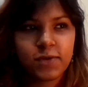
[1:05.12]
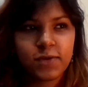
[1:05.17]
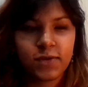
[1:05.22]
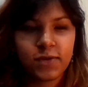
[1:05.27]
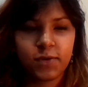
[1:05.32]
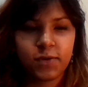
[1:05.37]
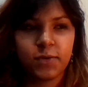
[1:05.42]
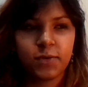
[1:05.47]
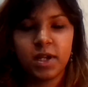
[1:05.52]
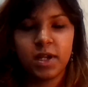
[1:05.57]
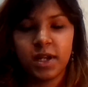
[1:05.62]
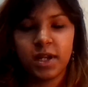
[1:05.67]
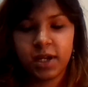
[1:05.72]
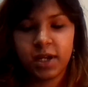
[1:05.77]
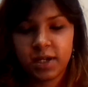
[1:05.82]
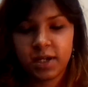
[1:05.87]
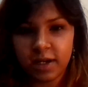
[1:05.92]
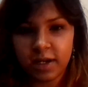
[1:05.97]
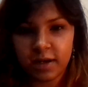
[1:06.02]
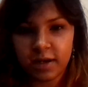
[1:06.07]
So what I
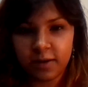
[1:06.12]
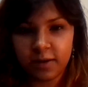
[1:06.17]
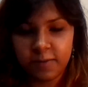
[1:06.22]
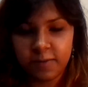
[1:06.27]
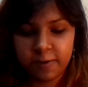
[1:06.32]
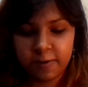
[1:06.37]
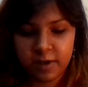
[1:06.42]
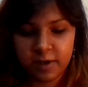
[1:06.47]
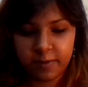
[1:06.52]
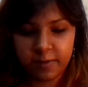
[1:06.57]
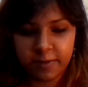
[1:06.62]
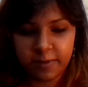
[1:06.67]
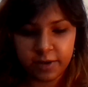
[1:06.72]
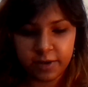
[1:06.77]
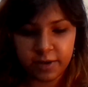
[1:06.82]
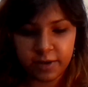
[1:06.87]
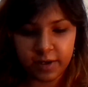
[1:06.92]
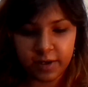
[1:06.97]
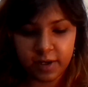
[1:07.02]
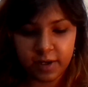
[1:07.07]
like to tell people
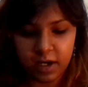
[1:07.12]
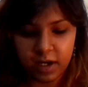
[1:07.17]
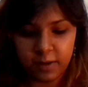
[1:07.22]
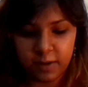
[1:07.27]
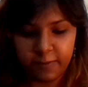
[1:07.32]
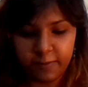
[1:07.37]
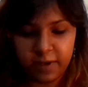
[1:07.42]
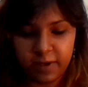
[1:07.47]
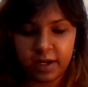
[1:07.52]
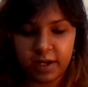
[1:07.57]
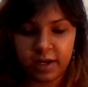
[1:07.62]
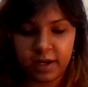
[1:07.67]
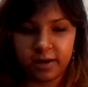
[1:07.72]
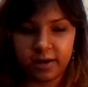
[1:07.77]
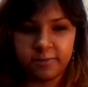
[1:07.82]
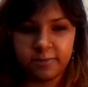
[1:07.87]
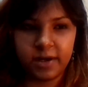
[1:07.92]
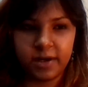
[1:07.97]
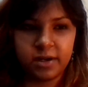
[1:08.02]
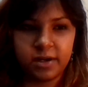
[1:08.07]
about being an
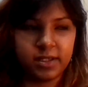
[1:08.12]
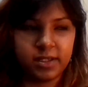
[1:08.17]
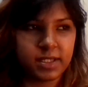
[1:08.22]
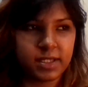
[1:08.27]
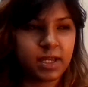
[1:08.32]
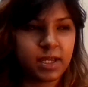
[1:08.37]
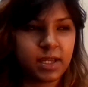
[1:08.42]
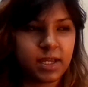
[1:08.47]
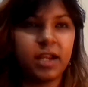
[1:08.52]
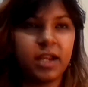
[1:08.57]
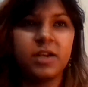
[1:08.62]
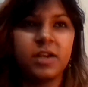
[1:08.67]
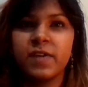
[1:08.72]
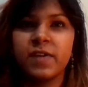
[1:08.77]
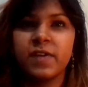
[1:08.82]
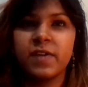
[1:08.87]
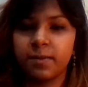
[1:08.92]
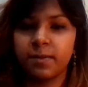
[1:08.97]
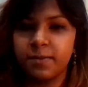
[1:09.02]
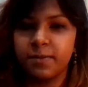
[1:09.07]
animator is it's kind of
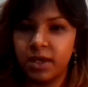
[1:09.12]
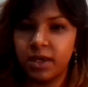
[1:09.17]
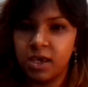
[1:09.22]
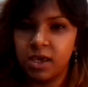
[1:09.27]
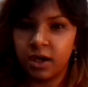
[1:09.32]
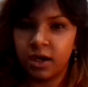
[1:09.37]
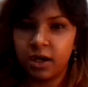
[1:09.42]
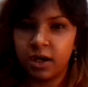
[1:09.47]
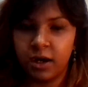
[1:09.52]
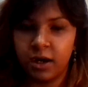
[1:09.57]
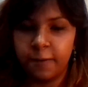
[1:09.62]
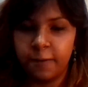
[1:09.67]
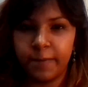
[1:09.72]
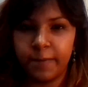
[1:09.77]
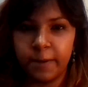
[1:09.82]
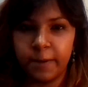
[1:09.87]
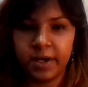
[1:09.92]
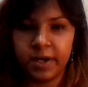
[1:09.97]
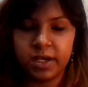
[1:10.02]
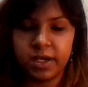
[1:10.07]
like being a
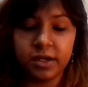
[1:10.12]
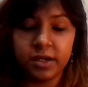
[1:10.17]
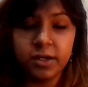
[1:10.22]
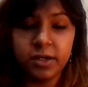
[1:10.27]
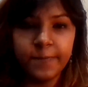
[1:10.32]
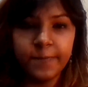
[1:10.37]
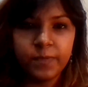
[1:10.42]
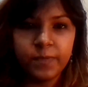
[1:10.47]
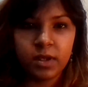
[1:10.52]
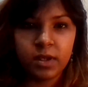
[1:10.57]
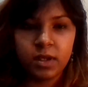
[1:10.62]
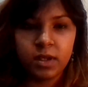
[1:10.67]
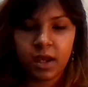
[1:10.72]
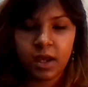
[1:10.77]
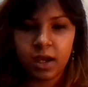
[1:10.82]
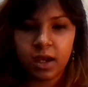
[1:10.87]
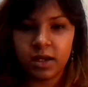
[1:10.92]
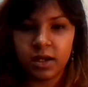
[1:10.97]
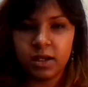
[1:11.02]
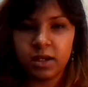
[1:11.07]
puppeteer.
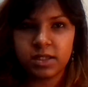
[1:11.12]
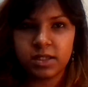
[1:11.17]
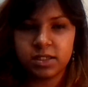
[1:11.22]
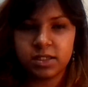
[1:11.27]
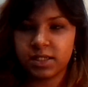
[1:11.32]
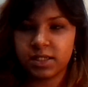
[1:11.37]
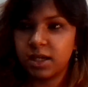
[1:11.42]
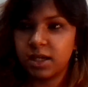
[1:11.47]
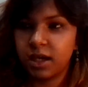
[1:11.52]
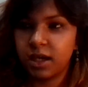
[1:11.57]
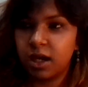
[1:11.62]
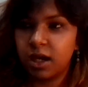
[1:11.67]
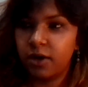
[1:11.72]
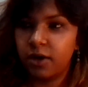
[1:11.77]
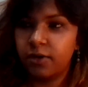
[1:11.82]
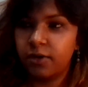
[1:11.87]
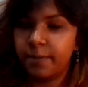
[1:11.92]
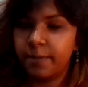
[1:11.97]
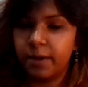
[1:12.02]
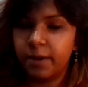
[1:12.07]
Just like
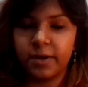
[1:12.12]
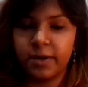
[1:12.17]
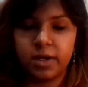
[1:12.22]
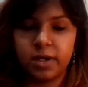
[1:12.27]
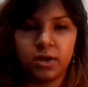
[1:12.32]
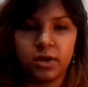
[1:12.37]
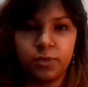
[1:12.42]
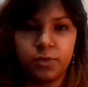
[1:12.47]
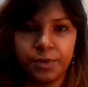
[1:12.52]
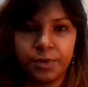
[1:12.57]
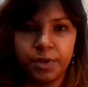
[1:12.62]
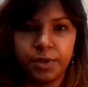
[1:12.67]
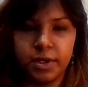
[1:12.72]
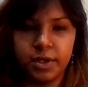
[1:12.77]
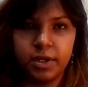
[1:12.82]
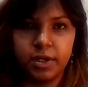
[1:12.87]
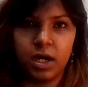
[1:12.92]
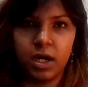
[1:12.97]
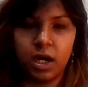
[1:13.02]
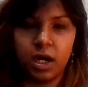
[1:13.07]
how a puppeteer
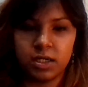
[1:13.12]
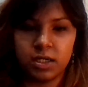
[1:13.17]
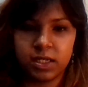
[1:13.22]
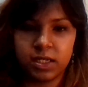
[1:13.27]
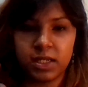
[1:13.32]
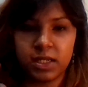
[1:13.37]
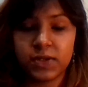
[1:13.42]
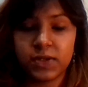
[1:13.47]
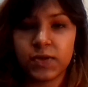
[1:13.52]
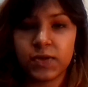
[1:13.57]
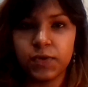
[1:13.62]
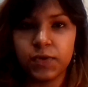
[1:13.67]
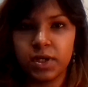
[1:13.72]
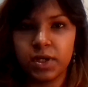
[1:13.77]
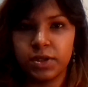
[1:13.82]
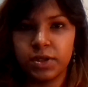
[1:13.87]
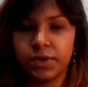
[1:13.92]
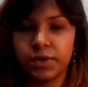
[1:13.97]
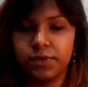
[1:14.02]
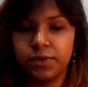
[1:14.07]
would tell a
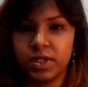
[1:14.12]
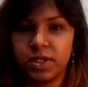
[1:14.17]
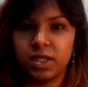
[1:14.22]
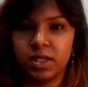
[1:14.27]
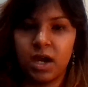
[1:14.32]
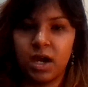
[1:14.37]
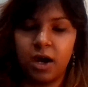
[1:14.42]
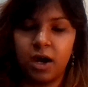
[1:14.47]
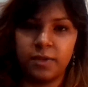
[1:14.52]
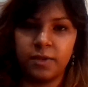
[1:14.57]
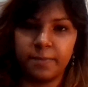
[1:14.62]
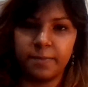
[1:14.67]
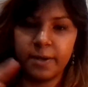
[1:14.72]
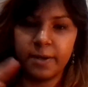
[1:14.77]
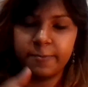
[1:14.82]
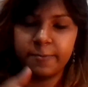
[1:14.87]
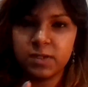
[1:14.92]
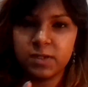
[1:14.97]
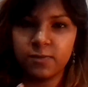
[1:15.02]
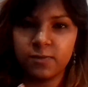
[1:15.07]
story through how the
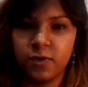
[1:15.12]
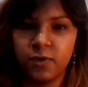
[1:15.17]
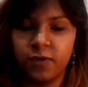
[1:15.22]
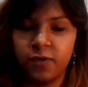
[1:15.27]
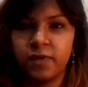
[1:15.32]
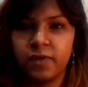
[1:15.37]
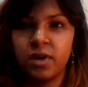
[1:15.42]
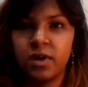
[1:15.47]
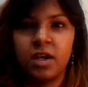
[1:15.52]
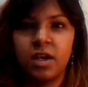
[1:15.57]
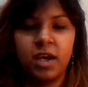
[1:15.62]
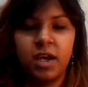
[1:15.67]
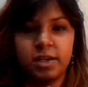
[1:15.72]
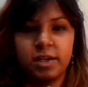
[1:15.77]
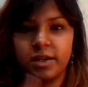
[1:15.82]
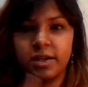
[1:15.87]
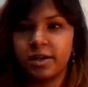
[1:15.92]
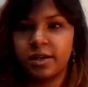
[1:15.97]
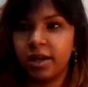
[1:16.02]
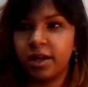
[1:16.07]
puppets move
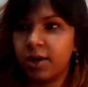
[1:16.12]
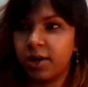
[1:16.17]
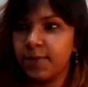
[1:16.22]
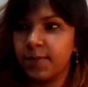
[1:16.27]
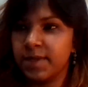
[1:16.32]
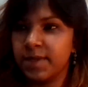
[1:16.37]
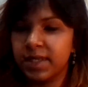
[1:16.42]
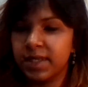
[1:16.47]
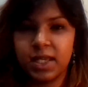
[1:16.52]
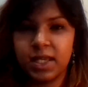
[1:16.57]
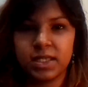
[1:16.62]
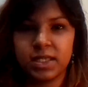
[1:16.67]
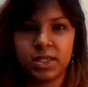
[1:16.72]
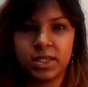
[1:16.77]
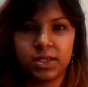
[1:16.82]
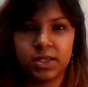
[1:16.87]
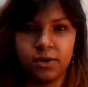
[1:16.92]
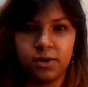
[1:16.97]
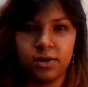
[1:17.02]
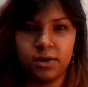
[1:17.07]
and interact with
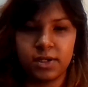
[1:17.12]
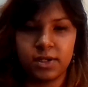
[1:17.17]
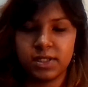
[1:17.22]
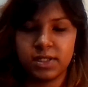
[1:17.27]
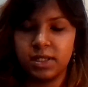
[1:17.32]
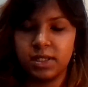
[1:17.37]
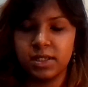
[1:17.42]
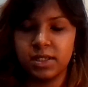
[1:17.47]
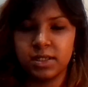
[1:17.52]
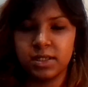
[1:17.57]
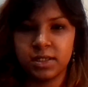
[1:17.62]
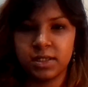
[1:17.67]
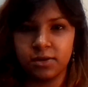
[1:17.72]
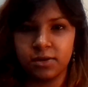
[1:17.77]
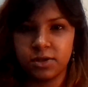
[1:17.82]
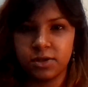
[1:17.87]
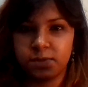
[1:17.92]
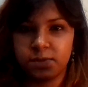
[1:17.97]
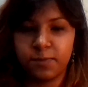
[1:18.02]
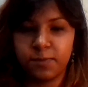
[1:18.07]
sets or scenes
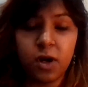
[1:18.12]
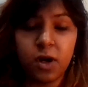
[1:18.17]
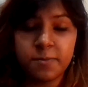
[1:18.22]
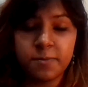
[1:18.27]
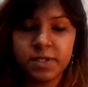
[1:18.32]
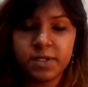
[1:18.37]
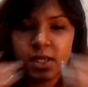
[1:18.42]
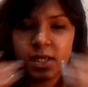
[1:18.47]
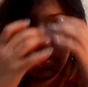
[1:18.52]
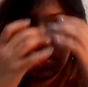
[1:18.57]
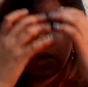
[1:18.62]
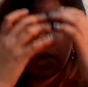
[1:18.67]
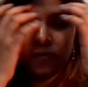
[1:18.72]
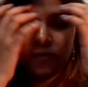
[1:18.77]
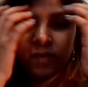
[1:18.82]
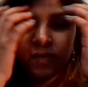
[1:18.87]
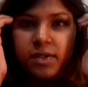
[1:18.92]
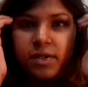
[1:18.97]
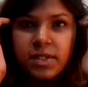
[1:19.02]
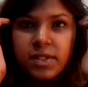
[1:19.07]
or props,
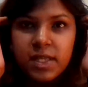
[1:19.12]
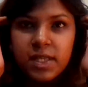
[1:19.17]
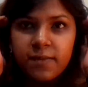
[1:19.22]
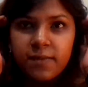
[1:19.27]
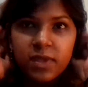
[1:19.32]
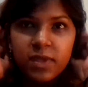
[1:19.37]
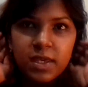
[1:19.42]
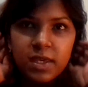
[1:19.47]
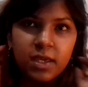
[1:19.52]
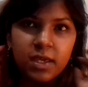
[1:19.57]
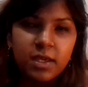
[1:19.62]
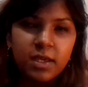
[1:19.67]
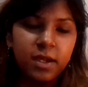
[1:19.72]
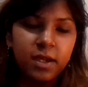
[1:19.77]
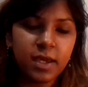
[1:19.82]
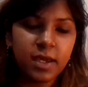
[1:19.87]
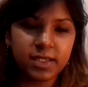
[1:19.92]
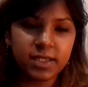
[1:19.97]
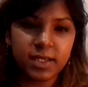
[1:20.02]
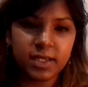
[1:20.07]
we do the same thing
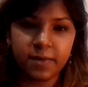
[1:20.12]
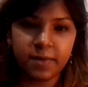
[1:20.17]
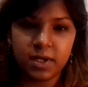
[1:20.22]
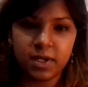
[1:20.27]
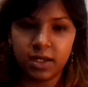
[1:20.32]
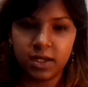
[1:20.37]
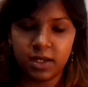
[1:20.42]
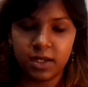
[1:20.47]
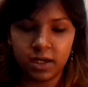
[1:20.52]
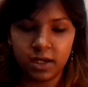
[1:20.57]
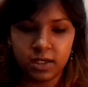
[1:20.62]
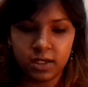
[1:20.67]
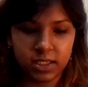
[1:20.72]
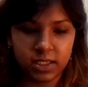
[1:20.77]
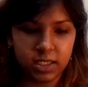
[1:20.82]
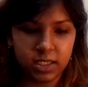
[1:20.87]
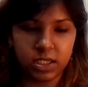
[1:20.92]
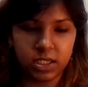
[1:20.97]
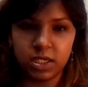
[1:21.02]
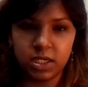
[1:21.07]
except in a
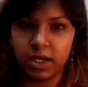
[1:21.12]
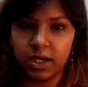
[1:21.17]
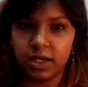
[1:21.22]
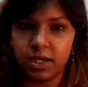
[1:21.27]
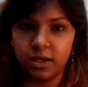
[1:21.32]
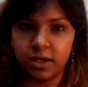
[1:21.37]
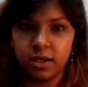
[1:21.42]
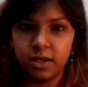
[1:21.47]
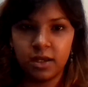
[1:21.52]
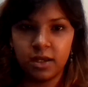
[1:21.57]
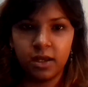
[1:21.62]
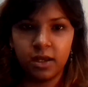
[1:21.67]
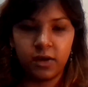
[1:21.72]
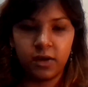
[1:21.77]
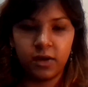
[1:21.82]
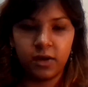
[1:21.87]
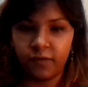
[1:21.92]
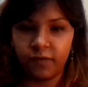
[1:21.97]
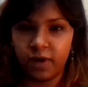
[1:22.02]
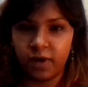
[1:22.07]
CGI
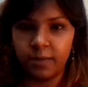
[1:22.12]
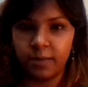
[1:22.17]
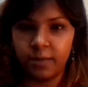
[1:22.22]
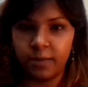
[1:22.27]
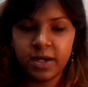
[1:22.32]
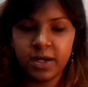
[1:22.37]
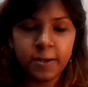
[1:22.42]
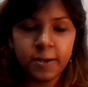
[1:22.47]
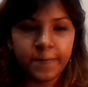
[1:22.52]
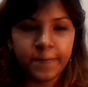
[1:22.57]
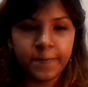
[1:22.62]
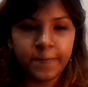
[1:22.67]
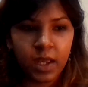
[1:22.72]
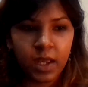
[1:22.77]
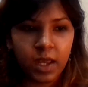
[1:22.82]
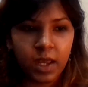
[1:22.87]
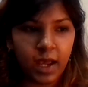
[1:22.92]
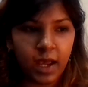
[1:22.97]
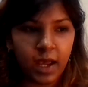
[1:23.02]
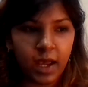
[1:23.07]
environment.
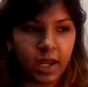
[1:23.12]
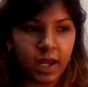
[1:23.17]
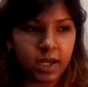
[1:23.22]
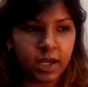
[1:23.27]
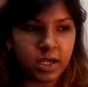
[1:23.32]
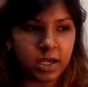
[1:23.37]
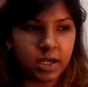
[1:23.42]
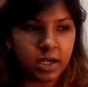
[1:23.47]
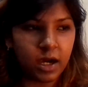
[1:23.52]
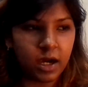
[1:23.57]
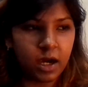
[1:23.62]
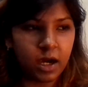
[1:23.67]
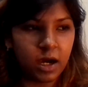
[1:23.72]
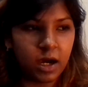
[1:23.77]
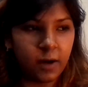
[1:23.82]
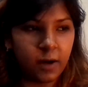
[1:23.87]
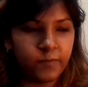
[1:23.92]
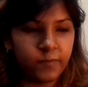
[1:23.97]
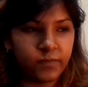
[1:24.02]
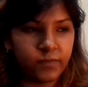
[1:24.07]
And
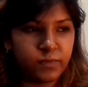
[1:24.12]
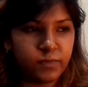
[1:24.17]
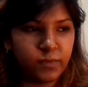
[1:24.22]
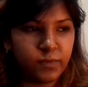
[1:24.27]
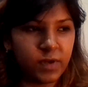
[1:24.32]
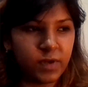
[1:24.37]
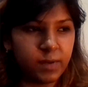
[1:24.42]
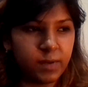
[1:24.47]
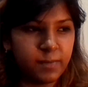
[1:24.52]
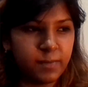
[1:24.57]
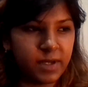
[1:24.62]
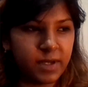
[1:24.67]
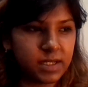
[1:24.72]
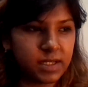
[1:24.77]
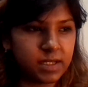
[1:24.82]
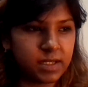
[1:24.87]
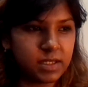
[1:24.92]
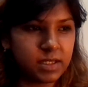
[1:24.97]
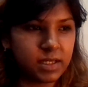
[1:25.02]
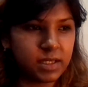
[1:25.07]
we
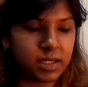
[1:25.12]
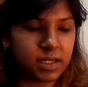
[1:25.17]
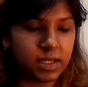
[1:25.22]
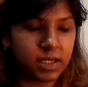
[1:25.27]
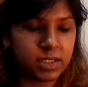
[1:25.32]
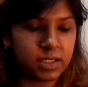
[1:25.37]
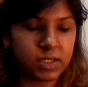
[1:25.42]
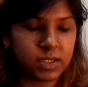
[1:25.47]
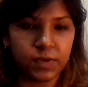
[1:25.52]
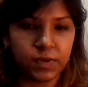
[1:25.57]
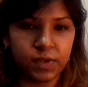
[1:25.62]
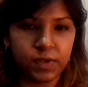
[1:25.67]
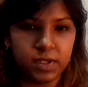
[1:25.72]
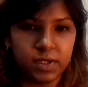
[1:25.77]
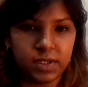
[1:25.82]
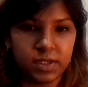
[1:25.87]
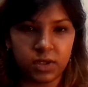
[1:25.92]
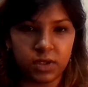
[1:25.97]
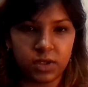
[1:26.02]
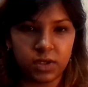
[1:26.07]
basically tell
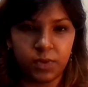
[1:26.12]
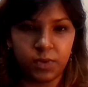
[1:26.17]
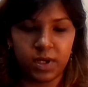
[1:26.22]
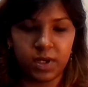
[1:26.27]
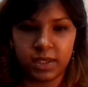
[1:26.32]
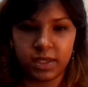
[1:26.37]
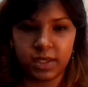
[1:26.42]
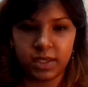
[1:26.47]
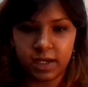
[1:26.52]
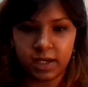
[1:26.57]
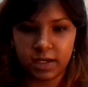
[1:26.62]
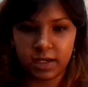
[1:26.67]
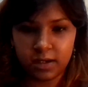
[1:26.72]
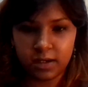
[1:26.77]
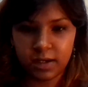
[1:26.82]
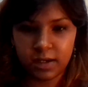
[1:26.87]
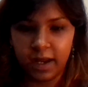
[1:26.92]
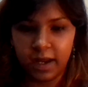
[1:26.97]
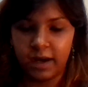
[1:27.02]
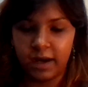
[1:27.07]
stories in the way that
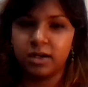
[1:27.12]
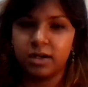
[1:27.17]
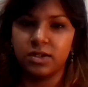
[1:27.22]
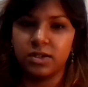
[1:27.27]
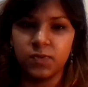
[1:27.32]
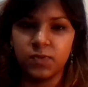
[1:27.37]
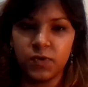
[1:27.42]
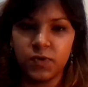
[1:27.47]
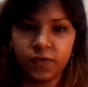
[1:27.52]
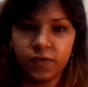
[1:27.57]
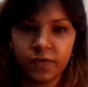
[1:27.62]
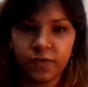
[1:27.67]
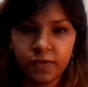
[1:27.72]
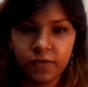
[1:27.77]
characters move.